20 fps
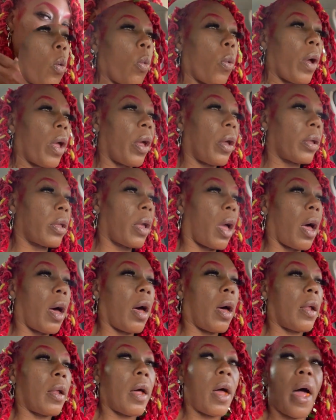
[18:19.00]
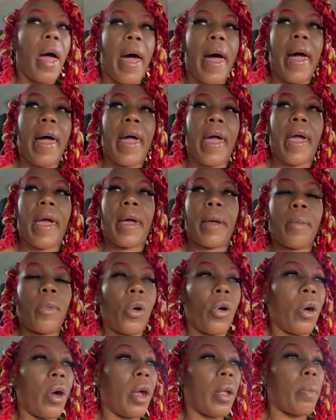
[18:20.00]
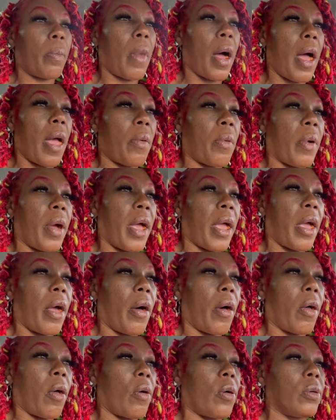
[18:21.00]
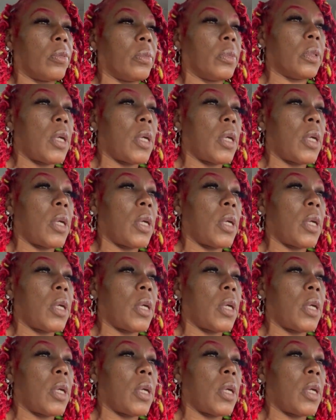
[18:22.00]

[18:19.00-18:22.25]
Well, y'all, I am on my way home.